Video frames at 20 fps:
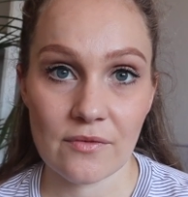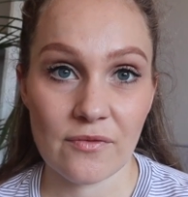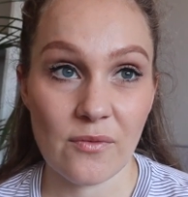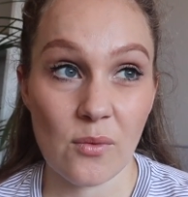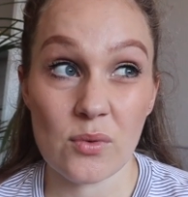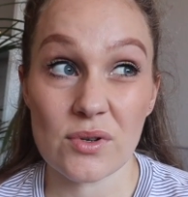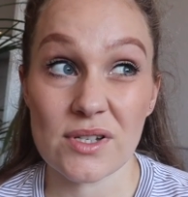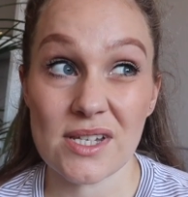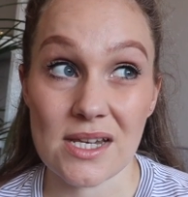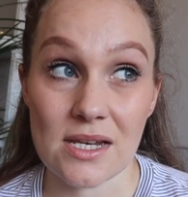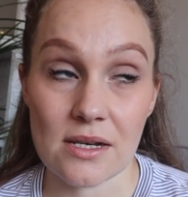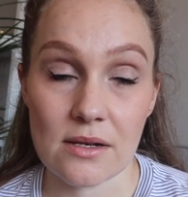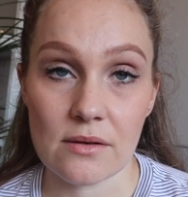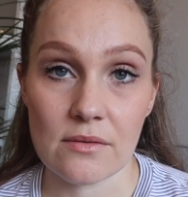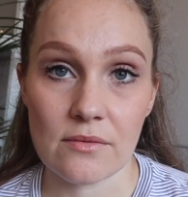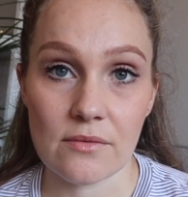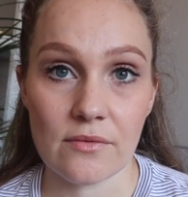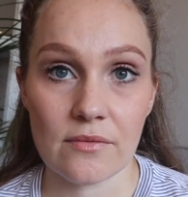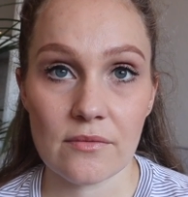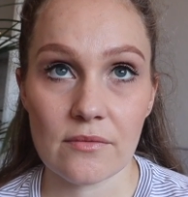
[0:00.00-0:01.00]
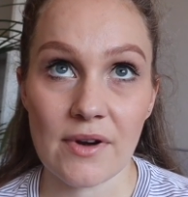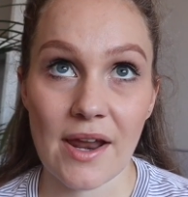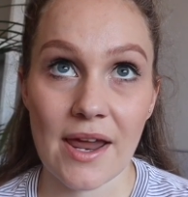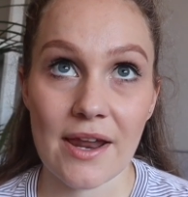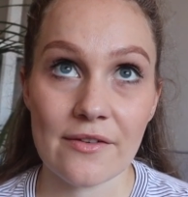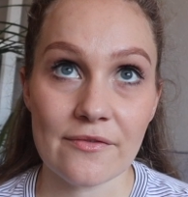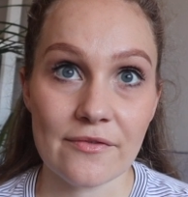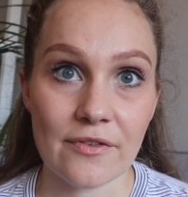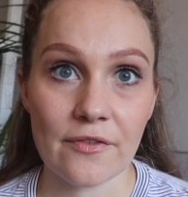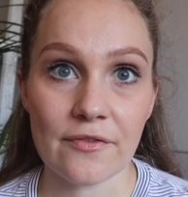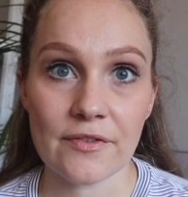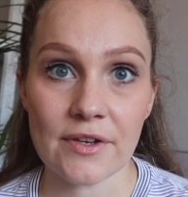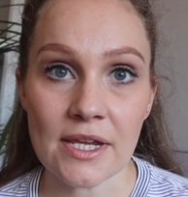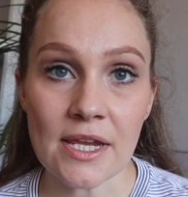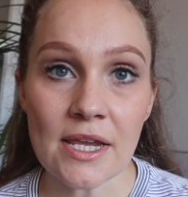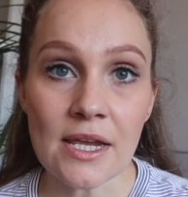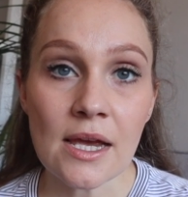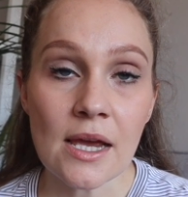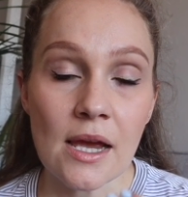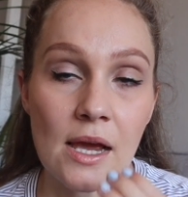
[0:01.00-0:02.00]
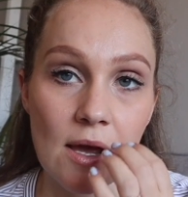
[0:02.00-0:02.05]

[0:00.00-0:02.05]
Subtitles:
14 Rand 50